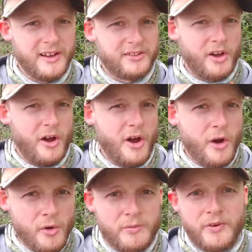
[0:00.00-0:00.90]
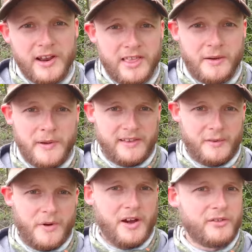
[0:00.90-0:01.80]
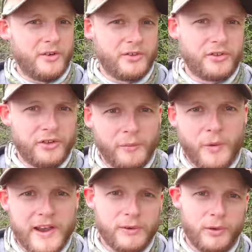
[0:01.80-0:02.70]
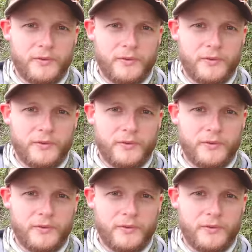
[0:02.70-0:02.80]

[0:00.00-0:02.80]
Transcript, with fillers: So hopefully that means I might have gone some way to